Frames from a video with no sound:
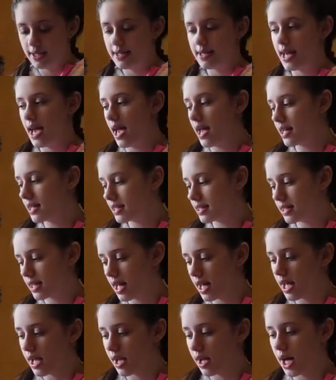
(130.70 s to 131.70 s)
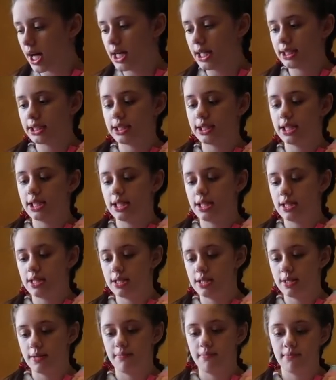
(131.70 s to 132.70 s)
Next, I got
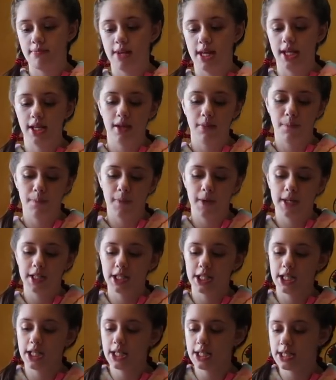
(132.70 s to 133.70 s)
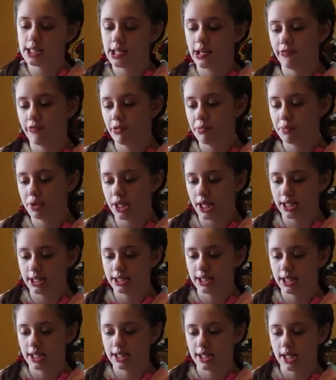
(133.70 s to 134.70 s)
these makeup brushes. They're from
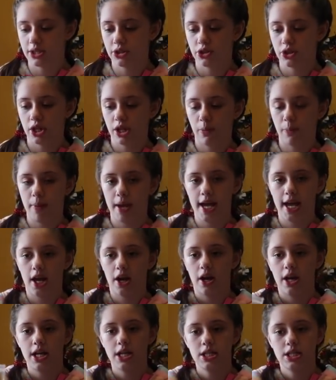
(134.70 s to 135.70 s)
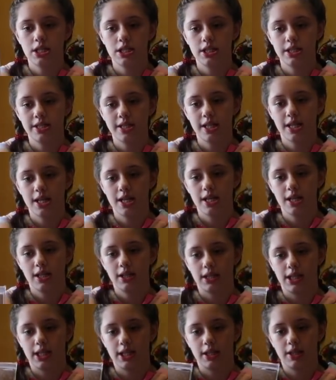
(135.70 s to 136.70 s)
Justice, and they're Paris,
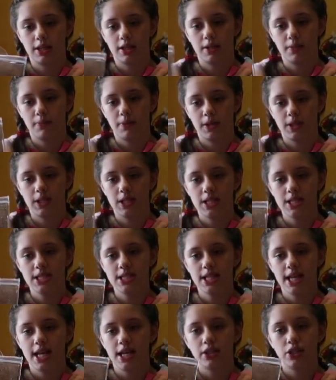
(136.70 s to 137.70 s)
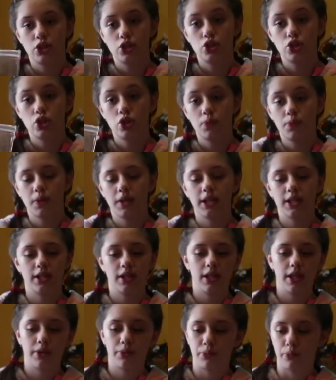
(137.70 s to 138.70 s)
like, brushes. They're so pretty.
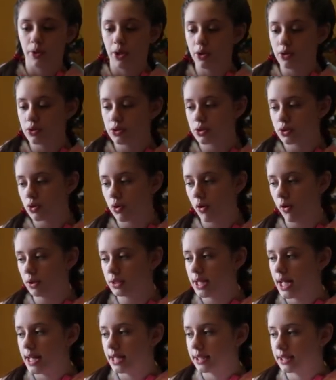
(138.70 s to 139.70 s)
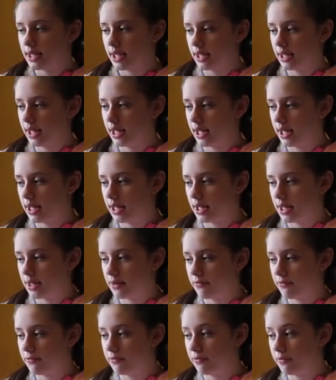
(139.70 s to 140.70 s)
They're like rose gold. They're like
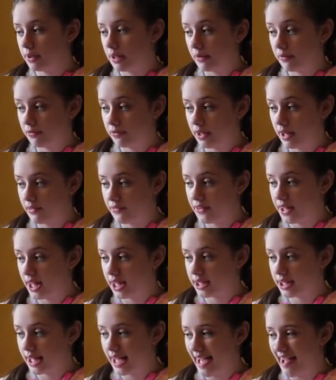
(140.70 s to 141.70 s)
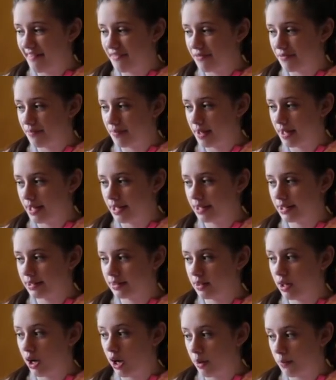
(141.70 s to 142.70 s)
fluffy, and they have
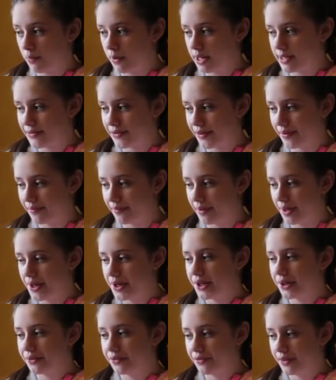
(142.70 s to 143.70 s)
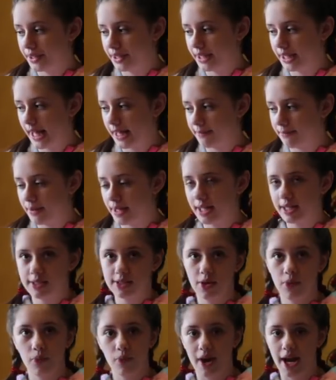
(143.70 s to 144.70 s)
ombres from really light pink
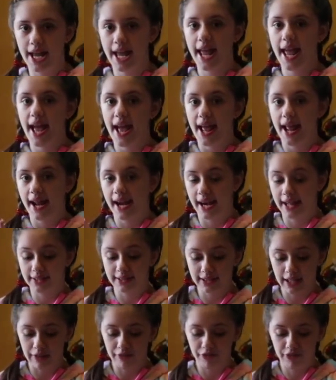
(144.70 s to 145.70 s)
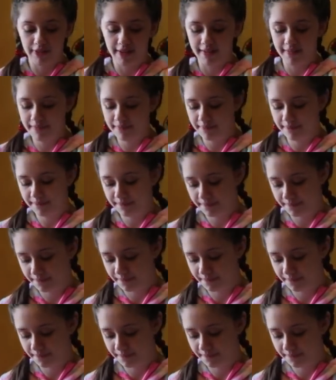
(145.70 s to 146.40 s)
to white. And I love them.